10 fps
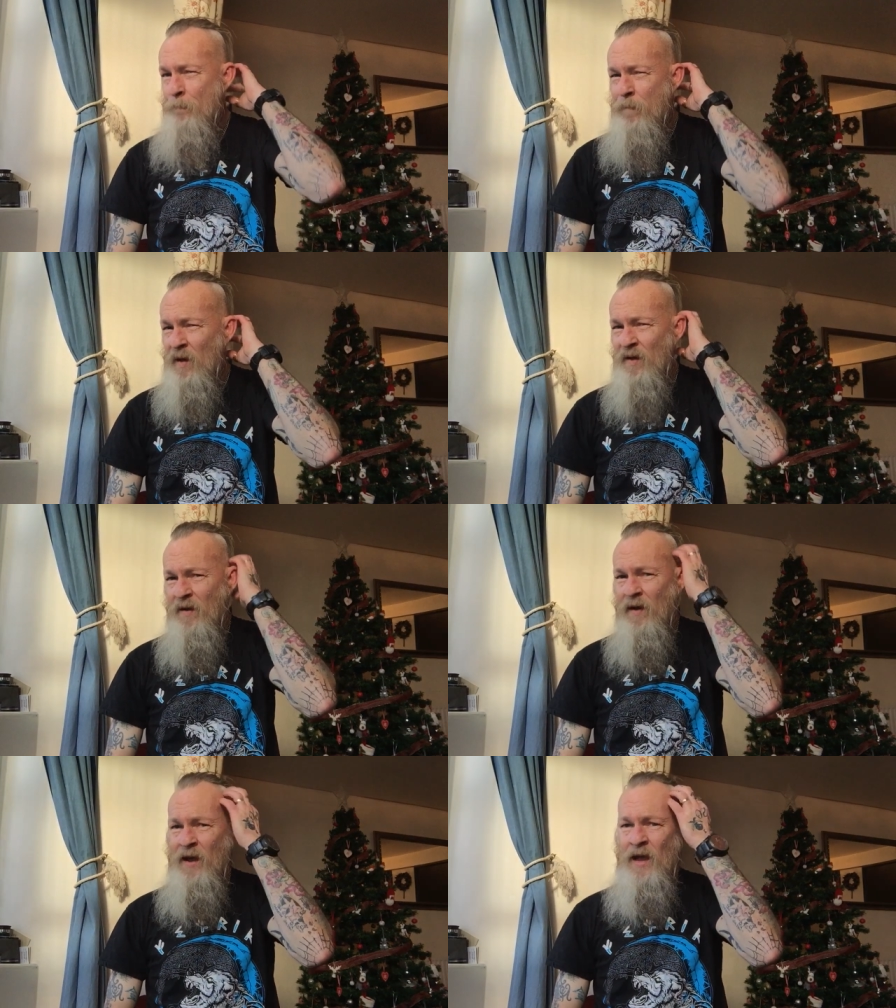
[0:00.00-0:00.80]
But
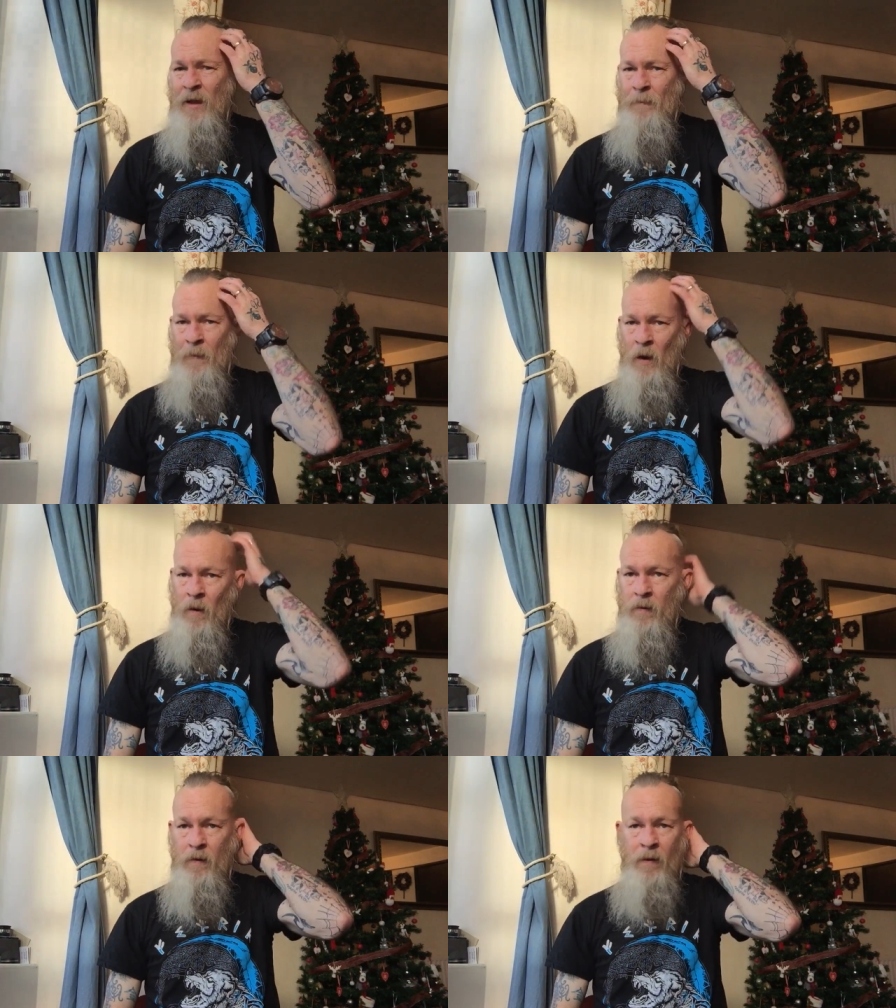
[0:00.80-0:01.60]
I am
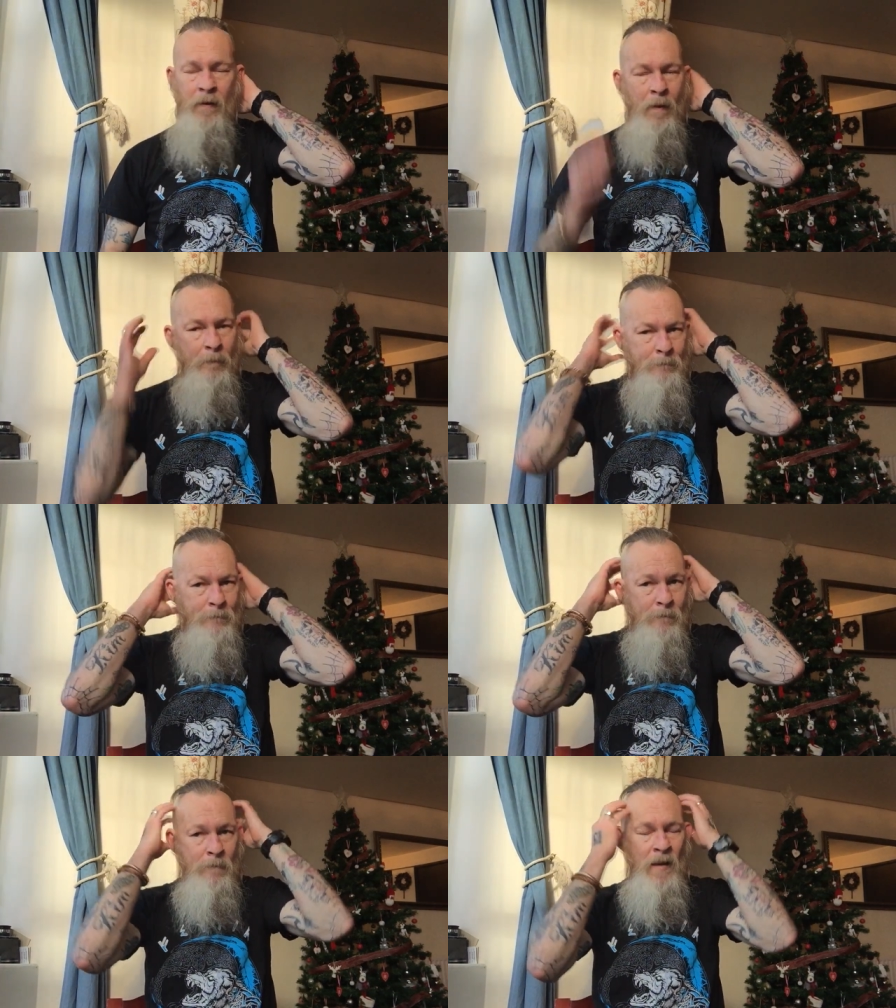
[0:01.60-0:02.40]
looking
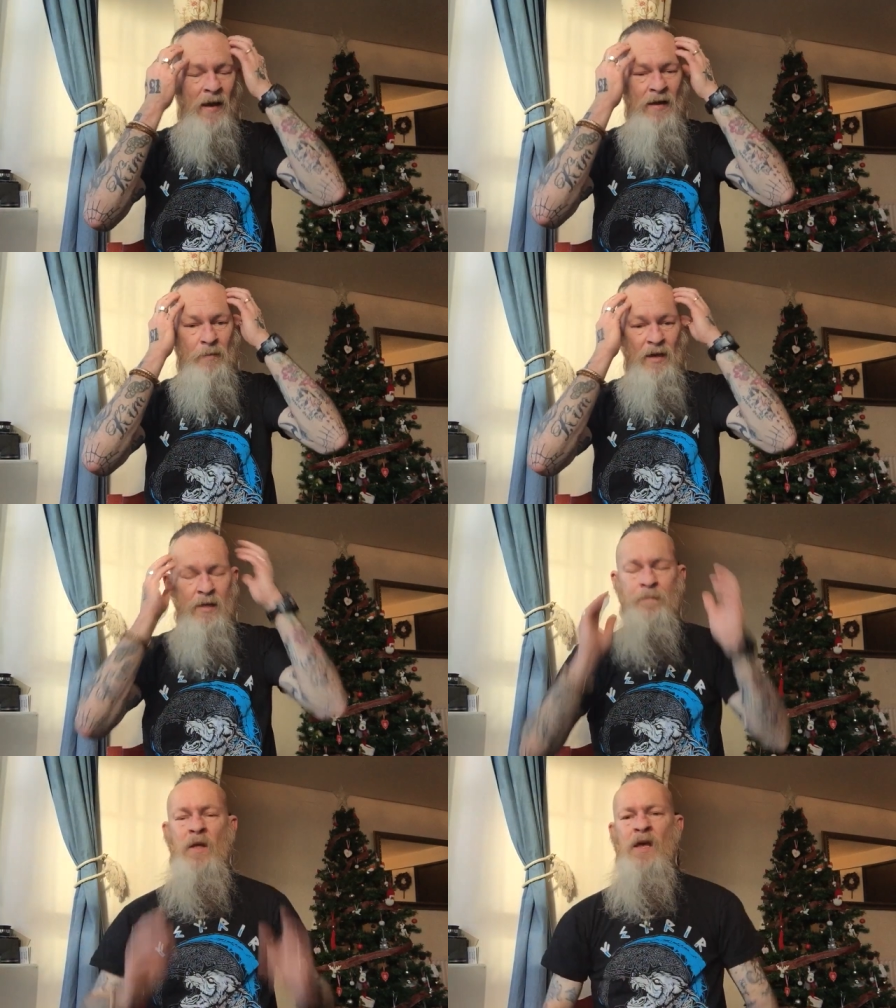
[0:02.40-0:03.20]

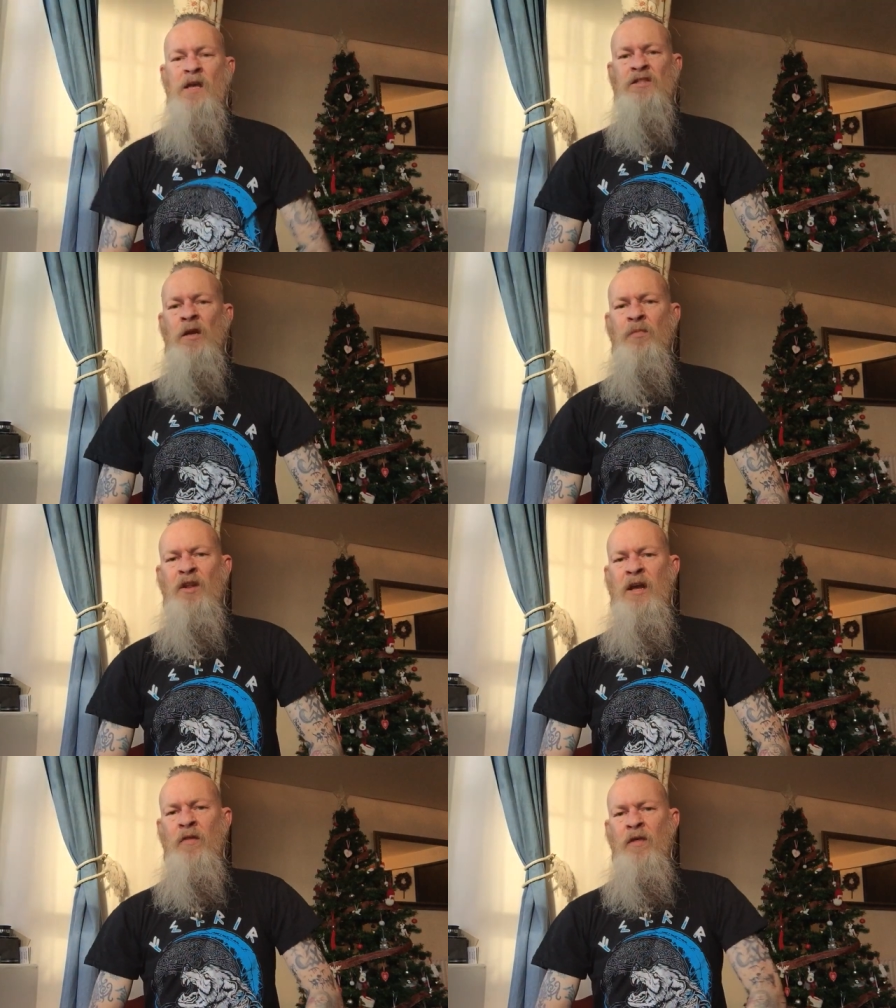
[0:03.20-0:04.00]
maybe
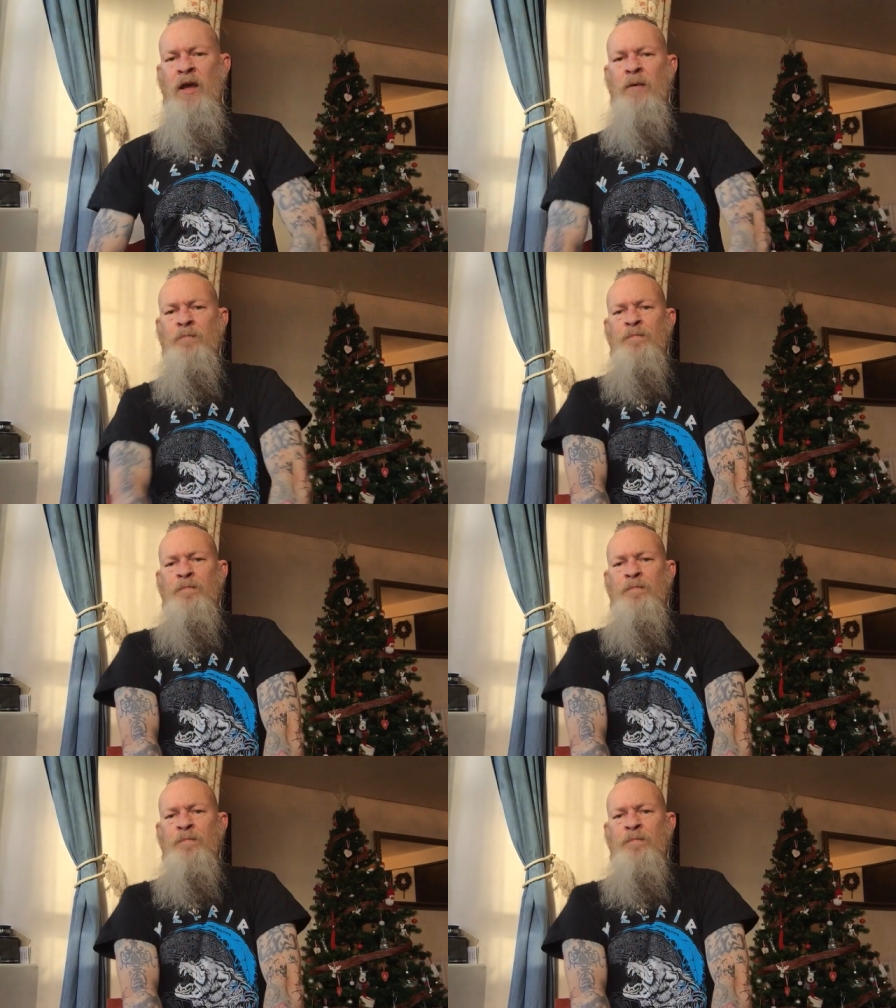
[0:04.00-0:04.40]
something out there.